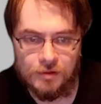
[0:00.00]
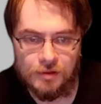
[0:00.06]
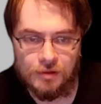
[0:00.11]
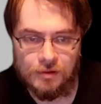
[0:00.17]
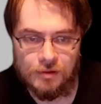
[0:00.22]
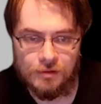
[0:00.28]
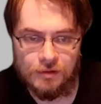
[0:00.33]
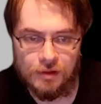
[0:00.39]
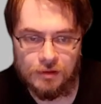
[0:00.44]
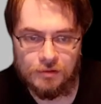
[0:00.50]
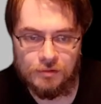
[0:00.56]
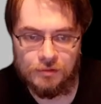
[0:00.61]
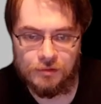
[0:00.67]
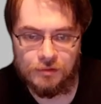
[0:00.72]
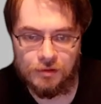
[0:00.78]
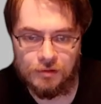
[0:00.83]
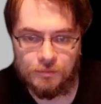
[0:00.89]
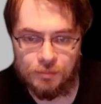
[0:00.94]
That included
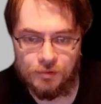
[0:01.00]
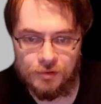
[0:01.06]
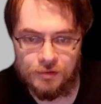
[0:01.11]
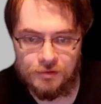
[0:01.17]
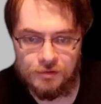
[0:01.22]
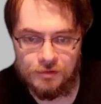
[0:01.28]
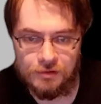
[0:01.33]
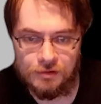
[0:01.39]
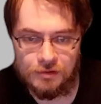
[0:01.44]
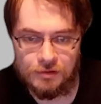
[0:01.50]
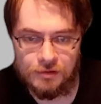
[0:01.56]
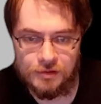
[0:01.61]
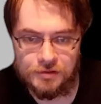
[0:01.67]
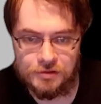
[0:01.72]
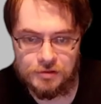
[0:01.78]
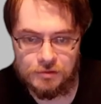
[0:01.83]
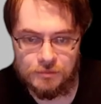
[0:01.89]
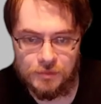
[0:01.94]
unprecedented
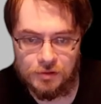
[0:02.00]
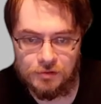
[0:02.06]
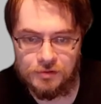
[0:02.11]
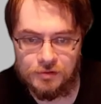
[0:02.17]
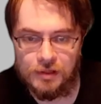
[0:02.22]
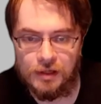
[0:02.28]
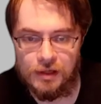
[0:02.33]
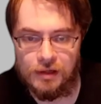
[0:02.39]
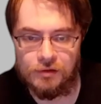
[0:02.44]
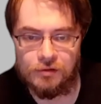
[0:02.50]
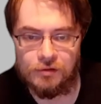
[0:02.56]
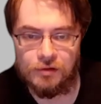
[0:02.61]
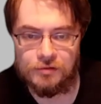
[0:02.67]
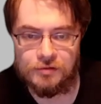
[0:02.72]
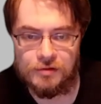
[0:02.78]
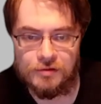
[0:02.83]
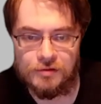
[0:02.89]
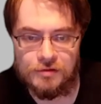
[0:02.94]
glacier melt,
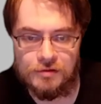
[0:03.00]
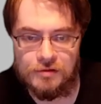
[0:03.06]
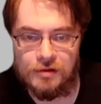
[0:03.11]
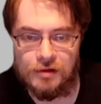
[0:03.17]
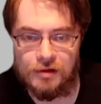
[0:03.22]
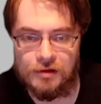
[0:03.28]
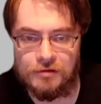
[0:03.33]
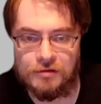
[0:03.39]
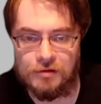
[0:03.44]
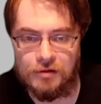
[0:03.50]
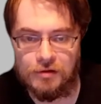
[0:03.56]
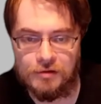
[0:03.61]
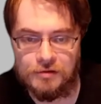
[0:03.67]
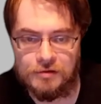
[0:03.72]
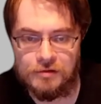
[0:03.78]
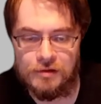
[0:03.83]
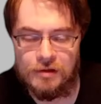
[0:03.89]
Antarctic sea ice loss,